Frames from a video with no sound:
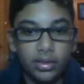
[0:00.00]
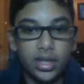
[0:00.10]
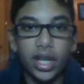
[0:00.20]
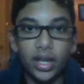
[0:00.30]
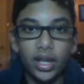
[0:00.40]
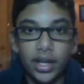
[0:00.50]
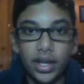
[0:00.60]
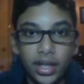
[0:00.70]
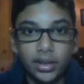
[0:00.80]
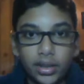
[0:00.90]
Yeah, I
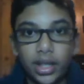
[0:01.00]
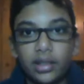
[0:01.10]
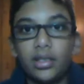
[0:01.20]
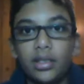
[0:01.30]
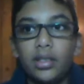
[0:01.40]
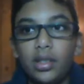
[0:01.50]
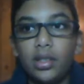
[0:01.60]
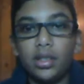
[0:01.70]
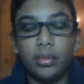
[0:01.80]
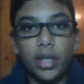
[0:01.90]
doubt that.
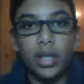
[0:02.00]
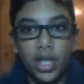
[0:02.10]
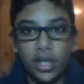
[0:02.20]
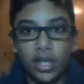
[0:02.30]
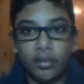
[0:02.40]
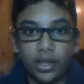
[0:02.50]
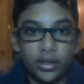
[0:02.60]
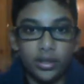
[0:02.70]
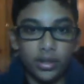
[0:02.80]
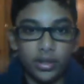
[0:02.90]
It's completely different.
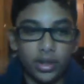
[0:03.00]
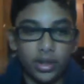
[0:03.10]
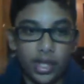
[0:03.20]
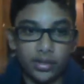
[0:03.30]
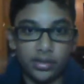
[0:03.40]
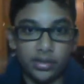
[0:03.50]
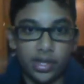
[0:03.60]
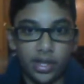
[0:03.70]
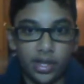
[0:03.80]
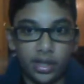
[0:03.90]
There's no lasers or
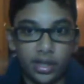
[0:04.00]
anything.